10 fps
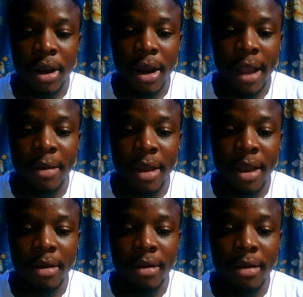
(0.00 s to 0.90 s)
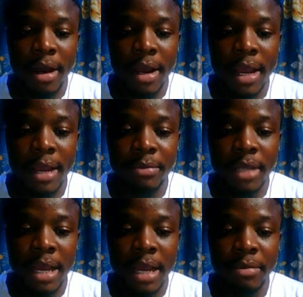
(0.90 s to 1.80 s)
I
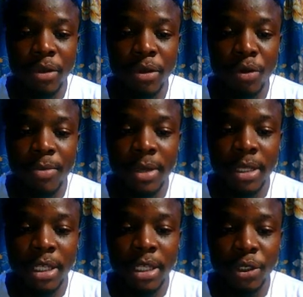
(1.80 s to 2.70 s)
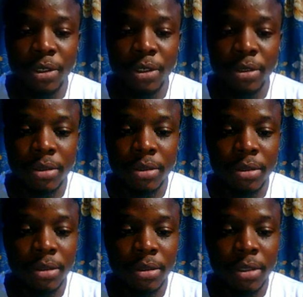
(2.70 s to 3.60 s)
documentation,
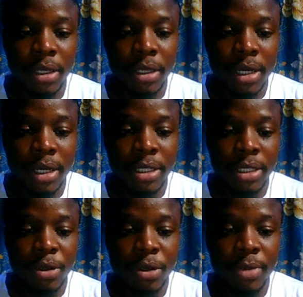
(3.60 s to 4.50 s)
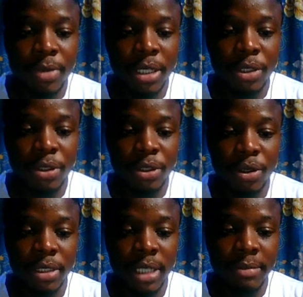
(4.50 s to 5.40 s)
Kelechi
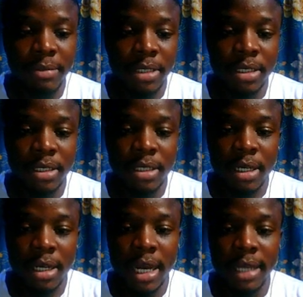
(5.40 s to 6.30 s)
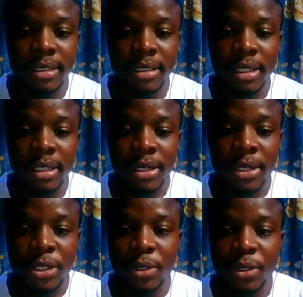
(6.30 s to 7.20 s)
documentation.md, right?
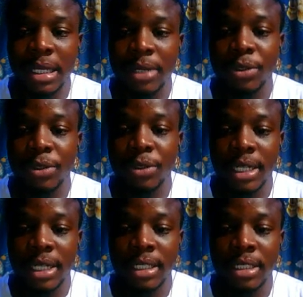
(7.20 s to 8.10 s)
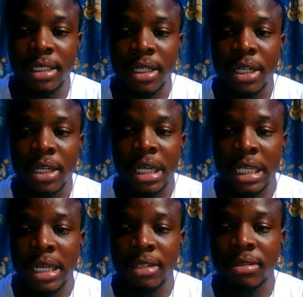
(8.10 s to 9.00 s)
So these are going to create it.
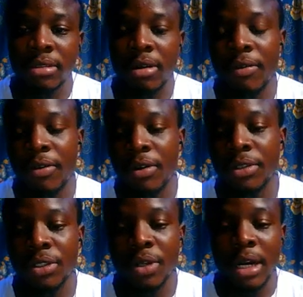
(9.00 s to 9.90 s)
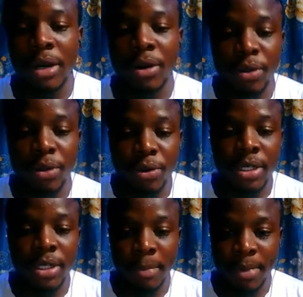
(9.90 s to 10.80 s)
Then of course you can go through
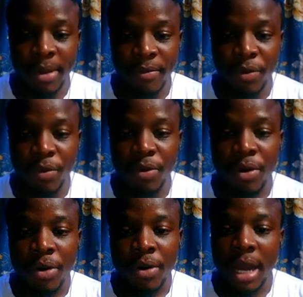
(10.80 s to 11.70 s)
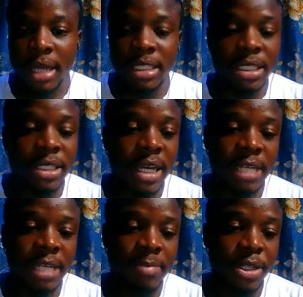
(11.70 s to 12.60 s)
it and preview and see the
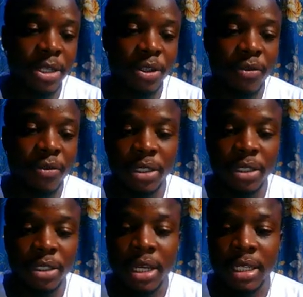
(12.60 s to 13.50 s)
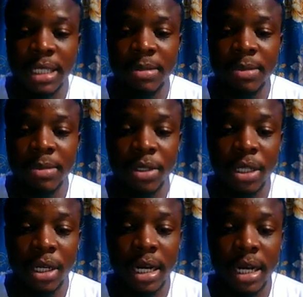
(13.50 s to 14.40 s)
explanation of what
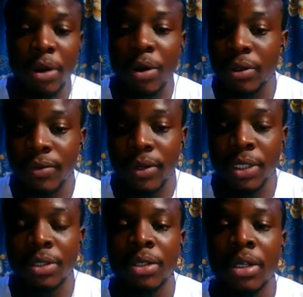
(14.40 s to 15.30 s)
zipdemon wrote for you.